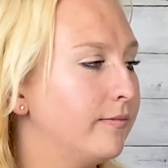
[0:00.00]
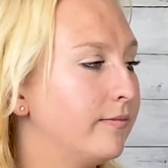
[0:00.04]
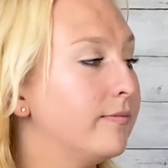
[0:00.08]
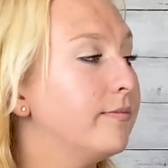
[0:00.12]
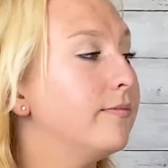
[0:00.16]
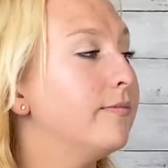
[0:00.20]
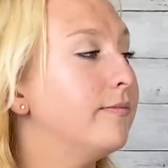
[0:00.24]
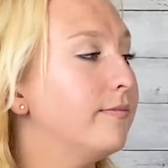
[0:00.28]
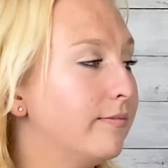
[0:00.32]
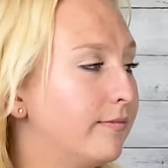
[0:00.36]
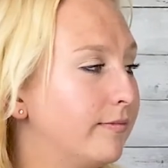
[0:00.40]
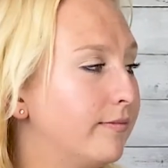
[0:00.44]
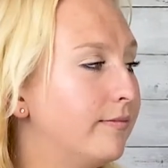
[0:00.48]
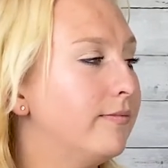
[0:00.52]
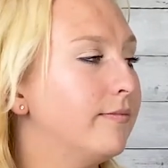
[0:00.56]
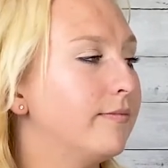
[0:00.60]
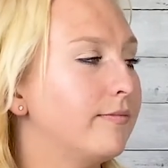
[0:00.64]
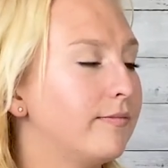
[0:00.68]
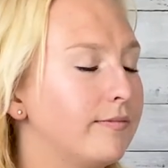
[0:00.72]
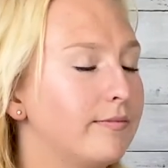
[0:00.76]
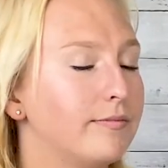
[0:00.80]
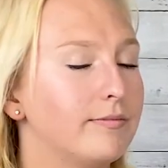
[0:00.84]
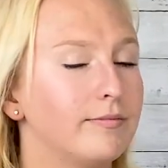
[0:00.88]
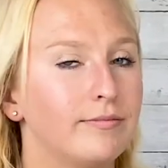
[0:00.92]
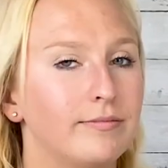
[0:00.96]

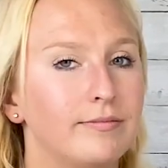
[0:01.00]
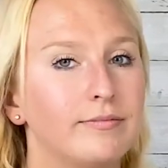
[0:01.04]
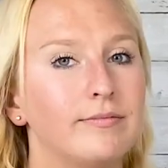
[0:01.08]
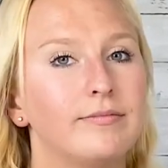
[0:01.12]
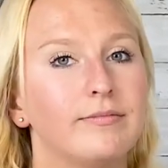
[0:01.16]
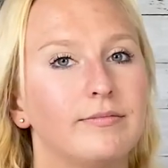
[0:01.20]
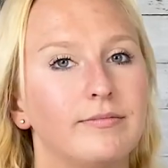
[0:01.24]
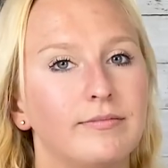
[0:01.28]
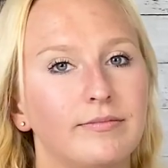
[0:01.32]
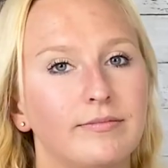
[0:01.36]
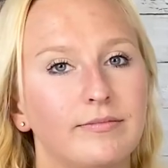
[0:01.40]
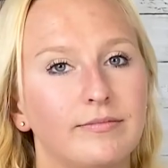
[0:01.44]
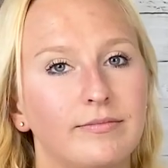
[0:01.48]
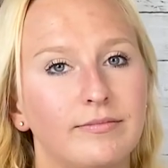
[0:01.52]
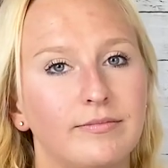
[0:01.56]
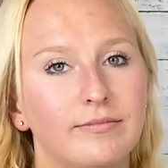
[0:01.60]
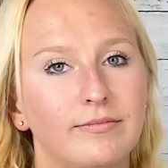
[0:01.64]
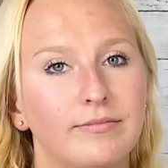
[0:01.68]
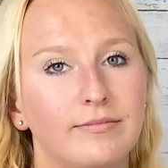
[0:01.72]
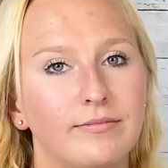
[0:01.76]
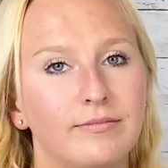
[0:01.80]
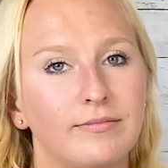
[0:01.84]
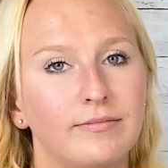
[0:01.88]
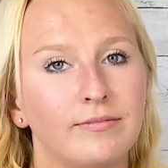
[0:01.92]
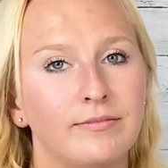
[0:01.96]

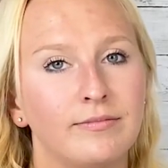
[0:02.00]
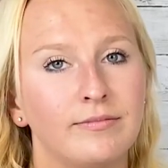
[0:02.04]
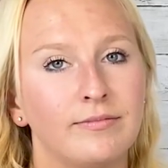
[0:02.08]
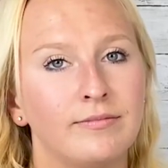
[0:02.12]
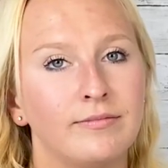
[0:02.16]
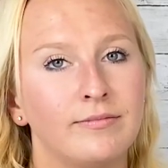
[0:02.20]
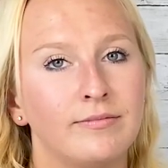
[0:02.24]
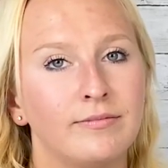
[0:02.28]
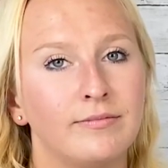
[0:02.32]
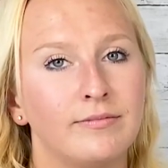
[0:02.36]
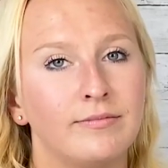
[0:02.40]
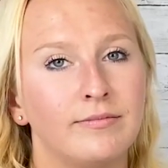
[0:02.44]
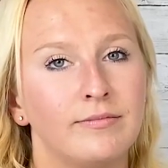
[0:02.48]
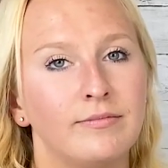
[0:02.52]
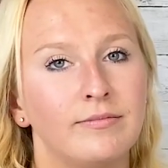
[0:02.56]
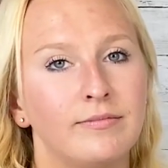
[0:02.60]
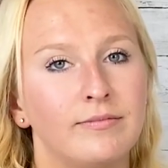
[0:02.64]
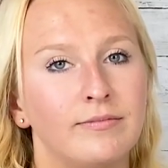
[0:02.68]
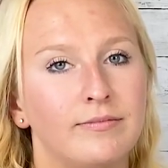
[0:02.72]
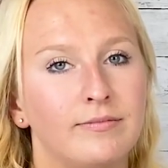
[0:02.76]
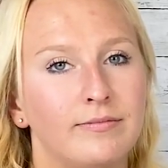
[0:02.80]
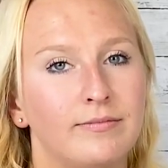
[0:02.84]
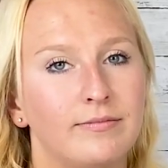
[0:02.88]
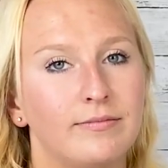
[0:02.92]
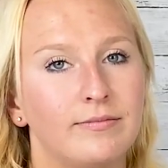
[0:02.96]

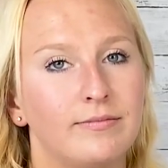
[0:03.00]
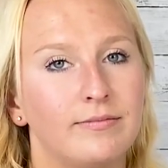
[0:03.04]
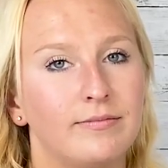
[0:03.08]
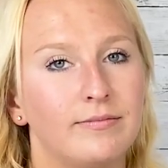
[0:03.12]
No words are spoken by the person on screen.